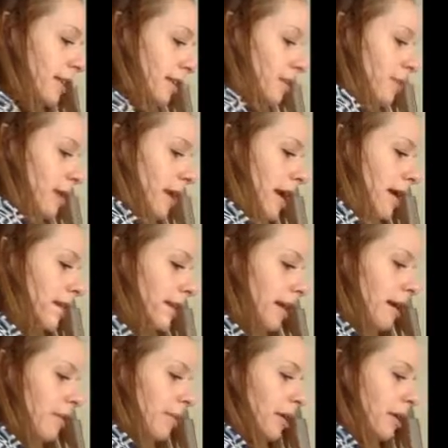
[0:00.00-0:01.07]
this week, I
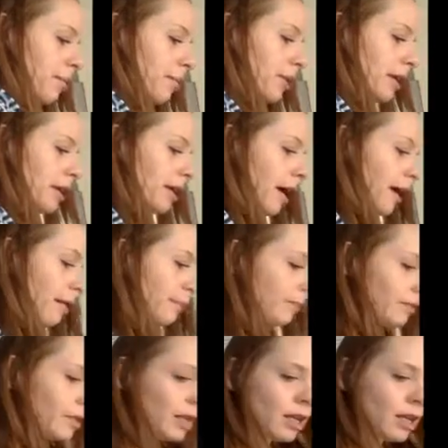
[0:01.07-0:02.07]
think I'm going to put in, I'm